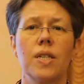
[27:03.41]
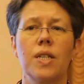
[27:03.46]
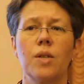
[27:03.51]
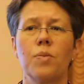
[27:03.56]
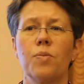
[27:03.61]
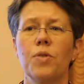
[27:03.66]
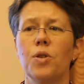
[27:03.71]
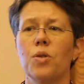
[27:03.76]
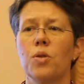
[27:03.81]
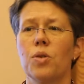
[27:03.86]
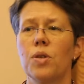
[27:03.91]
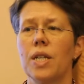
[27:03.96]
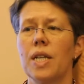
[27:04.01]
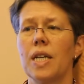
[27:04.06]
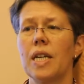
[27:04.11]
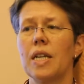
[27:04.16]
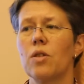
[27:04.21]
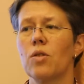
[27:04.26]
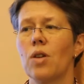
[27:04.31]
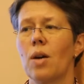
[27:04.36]
in a
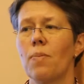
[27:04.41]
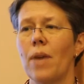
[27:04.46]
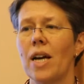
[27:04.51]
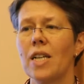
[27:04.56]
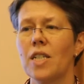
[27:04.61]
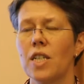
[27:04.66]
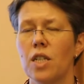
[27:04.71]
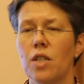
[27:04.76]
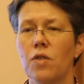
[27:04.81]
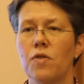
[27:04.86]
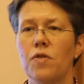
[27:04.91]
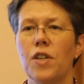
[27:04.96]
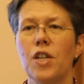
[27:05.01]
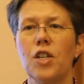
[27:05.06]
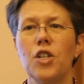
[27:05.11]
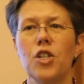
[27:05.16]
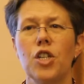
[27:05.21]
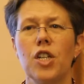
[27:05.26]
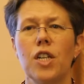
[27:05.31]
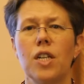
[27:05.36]
purely grammatical
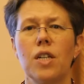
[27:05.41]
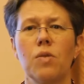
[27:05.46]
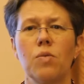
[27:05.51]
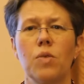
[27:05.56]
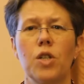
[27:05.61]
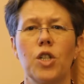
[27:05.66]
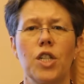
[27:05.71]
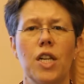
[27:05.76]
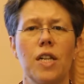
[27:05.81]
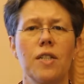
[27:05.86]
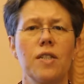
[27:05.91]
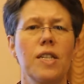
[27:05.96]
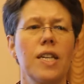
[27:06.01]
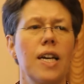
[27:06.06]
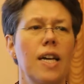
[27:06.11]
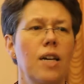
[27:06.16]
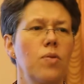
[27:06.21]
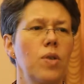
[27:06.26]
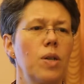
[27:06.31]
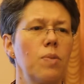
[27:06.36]
feature which doesn't
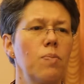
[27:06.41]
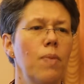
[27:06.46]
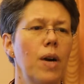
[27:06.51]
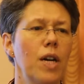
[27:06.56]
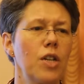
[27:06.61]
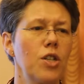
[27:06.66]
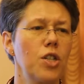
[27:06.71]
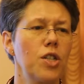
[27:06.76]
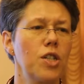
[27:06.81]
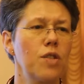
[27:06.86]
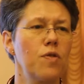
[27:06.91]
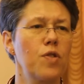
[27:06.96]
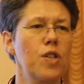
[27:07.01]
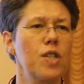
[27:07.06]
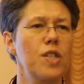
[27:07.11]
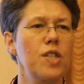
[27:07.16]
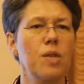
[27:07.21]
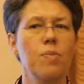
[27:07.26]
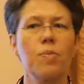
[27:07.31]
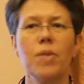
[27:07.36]
carry much
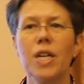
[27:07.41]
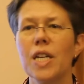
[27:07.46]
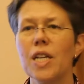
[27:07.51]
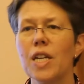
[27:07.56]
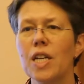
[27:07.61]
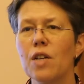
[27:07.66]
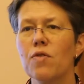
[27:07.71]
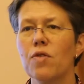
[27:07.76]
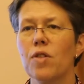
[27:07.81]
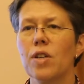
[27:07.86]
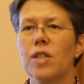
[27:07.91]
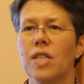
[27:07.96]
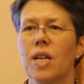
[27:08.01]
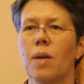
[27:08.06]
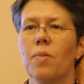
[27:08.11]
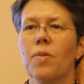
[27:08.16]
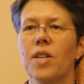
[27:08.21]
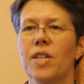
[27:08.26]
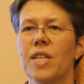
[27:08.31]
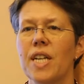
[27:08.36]
difference in meaning, for
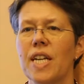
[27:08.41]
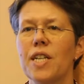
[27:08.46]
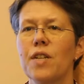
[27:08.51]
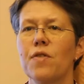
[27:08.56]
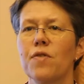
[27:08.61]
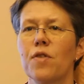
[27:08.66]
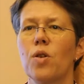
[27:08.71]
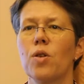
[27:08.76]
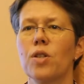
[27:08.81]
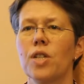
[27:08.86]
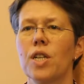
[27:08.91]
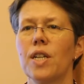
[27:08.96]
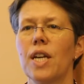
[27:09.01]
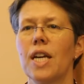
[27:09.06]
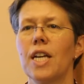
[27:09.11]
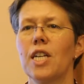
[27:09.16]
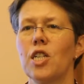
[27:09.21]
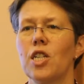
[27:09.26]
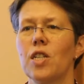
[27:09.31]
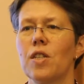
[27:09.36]
example, the dative
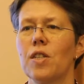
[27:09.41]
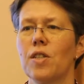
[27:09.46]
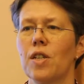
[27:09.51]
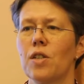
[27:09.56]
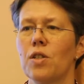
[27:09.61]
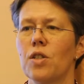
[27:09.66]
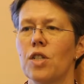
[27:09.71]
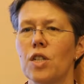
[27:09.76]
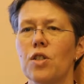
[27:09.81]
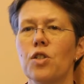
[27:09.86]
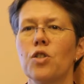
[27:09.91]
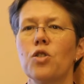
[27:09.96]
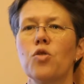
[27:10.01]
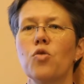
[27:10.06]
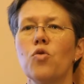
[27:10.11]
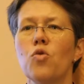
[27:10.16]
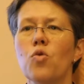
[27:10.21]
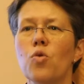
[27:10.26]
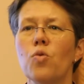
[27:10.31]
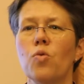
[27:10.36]
alternation, these are just
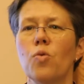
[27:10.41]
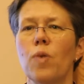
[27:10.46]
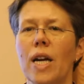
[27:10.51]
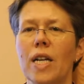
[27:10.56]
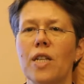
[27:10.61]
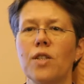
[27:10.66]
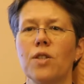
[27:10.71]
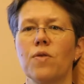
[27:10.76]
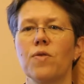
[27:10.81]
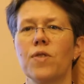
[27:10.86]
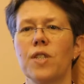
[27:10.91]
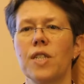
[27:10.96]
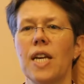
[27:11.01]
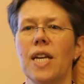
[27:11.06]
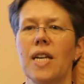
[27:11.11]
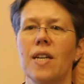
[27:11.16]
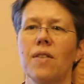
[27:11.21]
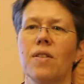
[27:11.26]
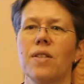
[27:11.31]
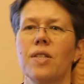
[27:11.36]
2 ways of
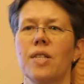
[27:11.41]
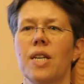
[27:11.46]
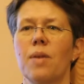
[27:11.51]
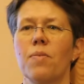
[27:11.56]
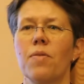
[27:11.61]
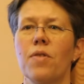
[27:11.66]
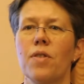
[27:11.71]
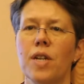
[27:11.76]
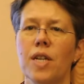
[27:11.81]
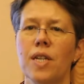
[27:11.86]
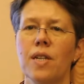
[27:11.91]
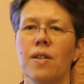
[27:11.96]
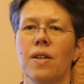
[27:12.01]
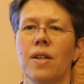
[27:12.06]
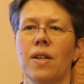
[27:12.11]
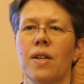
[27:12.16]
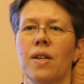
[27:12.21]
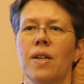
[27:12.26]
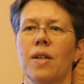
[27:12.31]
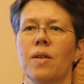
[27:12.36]
saying the same thing,
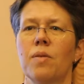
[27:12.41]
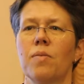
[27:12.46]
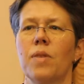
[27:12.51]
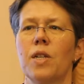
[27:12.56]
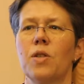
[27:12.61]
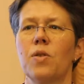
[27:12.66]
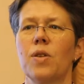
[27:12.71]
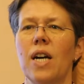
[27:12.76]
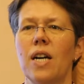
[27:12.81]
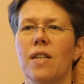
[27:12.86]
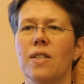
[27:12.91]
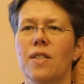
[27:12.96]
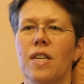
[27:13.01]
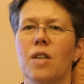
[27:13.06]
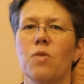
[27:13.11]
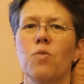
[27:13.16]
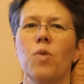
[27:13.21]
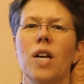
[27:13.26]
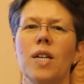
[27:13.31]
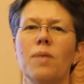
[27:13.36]
but you can't
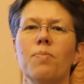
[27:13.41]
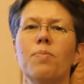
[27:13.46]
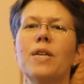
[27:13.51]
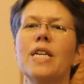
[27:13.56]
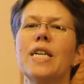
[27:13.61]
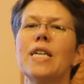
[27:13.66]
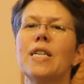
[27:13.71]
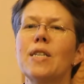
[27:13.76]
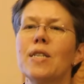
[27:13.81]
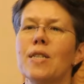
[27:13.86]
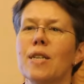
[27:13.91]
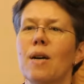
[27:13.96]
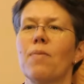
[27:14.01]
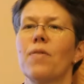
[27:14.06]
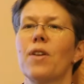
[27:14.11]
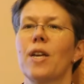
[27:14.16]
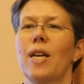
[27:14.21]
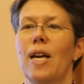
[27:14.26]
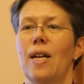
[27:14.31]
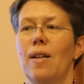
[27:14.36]
say one means
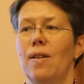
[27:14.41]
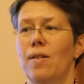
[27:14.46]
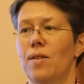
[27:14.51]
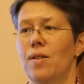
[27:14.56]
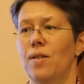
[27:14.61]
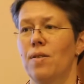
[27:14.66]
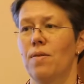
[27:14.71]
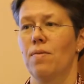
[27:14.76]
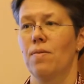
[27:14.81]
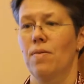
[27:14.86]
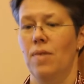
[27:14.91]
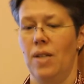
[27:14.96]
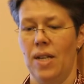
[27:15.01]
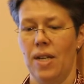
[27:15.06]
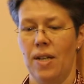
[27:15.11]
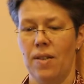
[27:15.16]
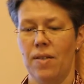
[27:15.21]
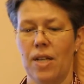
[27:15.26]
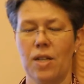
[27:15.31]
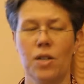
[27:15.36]
something else.
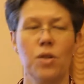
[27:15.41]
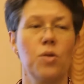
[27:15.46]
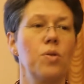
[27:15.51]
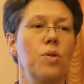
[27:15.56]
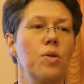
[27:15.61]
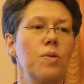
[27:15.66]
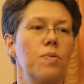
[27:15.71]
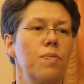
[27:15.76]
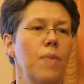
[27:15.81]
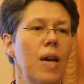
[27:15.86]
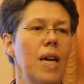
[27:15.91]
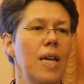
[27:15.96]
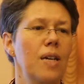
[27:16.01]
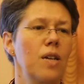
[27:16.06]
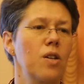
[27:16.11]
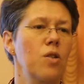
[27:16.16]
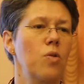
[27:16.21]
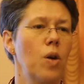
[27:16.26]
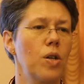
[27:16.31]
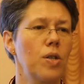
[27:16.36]
Then you could
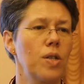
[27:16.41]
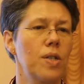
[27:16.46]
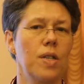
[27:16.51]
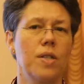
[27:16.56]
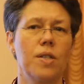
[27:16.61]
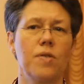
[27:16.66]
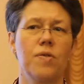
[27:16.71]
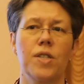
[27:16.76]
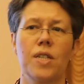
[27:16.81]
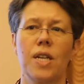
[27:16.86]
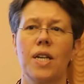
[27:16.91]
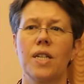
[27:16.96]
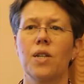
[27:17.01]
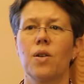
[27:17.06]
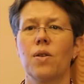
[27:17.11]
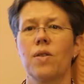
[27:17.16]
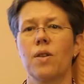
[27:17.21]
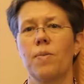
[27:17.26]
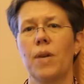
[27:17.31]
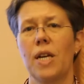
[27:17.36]
make a quantitative
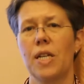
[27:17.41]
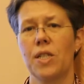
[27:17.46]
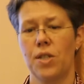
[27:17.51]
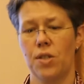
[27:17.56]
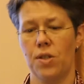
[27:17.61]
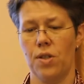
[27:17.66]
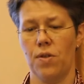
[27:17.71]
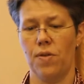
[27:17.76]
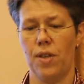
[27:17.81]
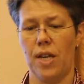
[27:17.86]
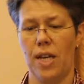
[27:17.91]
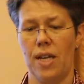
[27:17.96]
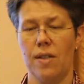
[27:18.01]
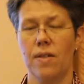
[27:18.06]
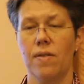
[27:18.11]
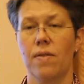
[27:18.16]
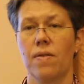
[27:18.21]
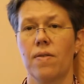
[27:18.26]
study on the basis of that.